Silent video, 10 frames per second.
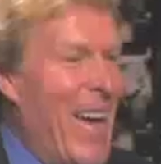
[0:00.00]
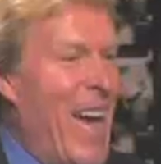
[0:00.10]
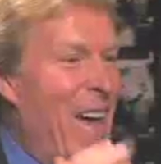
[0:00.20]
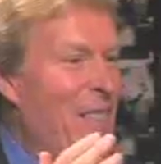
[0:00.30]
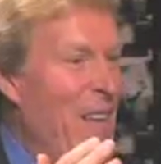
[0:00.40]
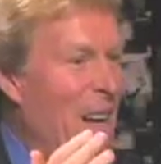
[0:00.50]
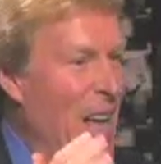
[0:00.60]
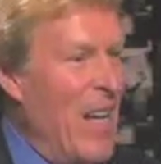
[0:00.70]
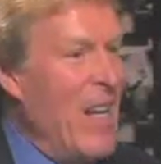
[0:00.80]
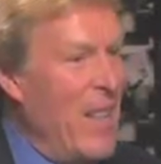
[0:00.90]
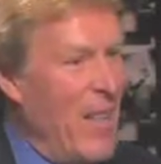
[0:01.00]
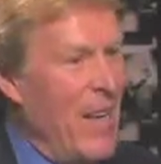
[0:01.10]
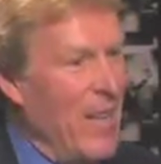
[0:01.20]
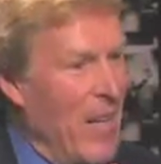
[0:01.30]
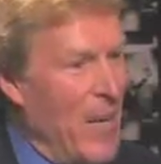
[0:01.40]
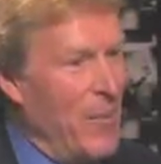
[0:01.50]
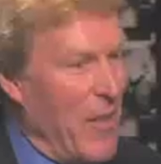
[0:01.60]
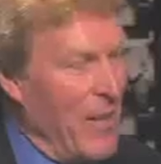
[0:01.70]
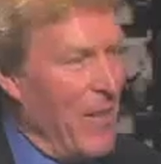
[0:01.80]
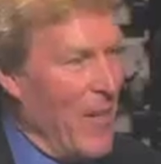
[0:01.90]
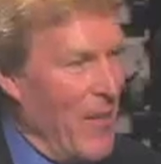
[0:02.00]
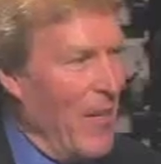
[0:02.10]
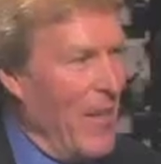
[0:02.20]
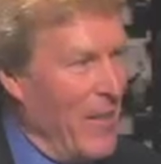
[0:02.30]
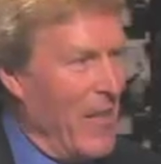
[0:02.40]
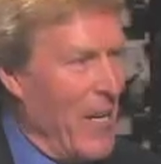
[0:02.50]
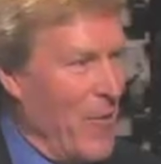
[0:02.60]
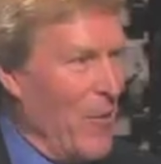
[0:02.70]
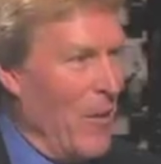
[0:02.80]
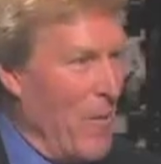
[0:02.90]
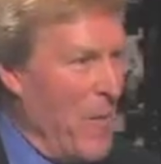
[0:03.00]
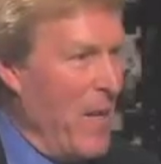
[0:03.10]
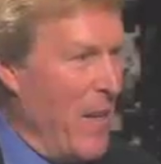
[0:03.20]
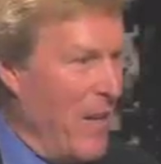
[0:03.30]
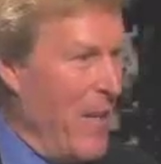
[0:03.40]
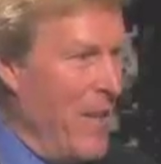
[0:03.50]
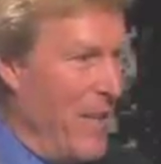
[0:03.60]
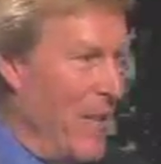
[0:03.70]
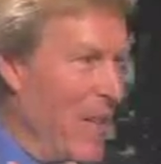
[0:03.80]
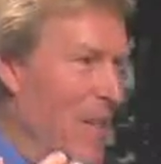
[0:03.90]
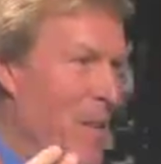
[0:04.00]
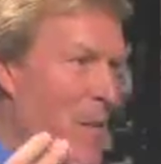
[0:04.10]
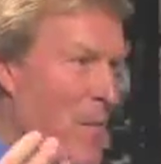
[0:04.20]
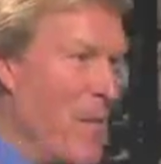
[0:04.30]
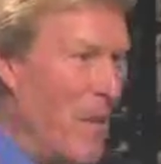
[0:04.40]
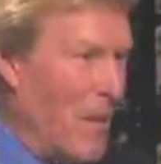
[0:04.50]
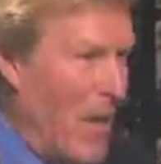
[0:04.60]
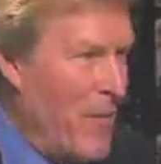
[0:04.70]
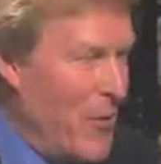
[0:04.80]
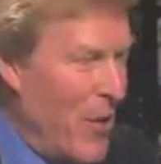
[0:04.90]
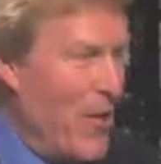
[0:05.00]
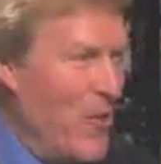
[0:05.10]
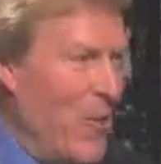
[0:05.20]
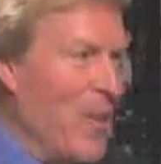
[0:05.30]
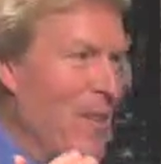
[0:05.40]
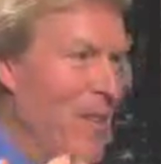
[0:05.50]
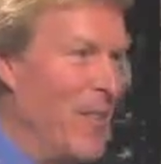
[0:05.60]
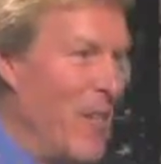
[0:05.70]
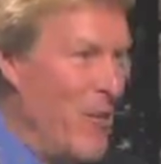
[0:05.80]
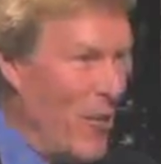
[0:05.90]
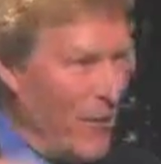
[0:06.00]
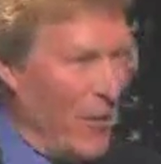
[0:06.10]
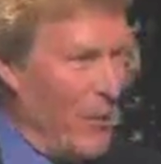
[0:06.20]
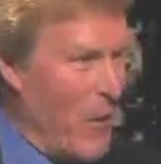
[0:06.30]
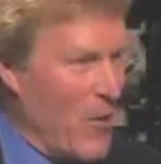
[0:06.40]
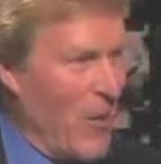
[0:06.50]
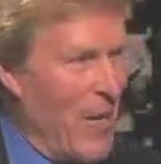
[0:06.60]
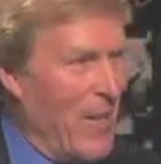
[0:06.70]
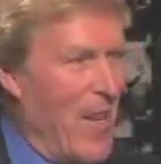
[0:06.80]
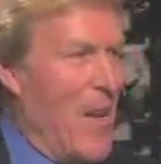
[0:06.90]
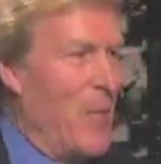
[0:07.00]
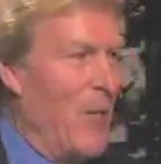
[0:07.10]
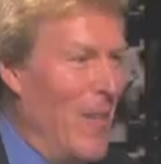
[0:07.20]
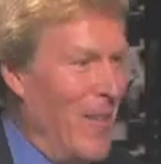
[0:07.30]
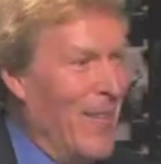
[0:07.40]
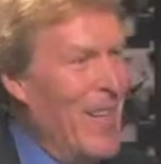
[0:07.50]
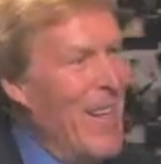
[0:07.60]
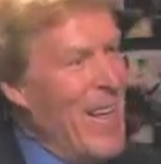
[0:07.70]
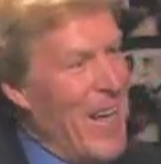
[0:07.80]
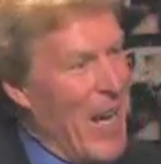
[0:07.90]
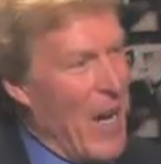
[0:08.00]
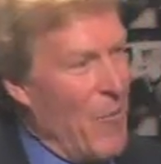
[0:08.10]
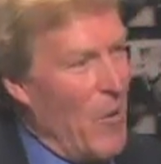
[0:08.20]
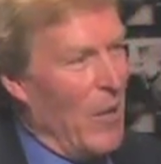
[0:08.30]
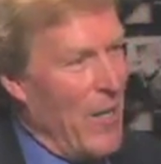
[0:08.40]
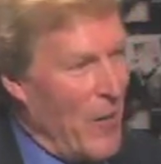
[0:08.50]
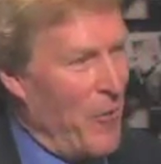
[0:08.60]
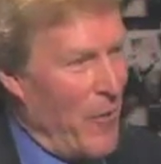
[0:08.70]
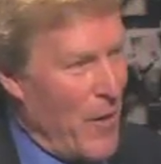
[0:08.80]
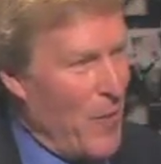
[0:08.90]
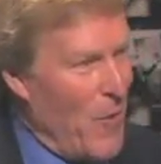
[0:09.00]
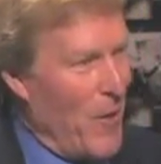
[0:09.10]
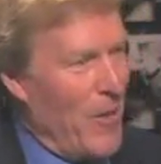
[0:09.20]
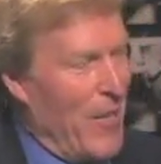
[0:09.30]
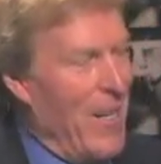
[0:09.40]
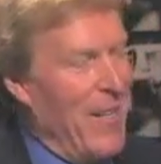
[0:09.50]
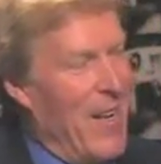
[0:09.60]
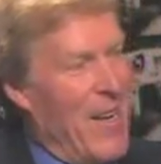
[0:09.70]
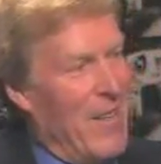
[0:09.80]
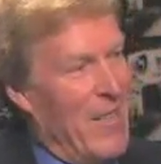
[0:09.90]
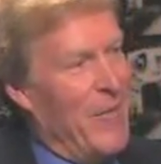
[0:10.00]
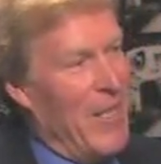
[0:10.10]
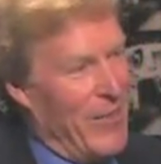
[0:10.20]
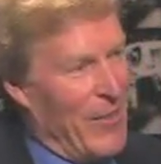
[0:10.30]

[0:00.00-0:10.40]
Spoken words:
And that anything that upsets our daily schedule of making these life-changing decisions, especially on Capitol Hill, will interfere with our day-to-day activities.